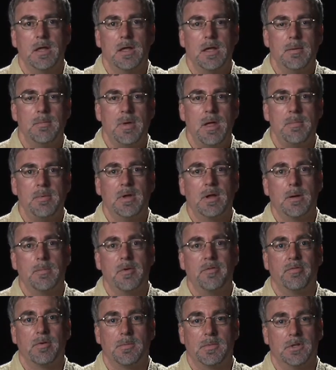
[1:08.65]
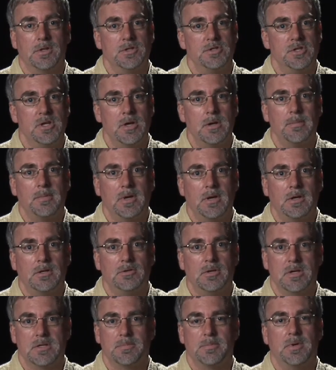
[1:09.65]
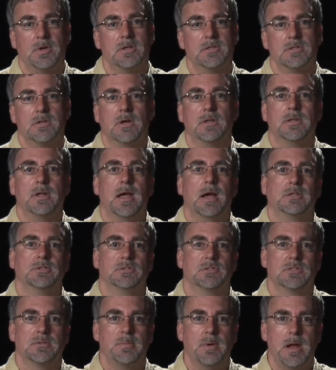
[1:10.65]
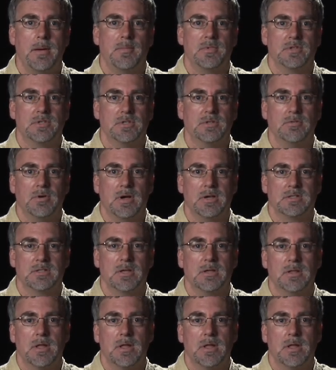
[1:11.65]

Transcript: it may be coming from a legitimate address, but it's not the actual spammer's address.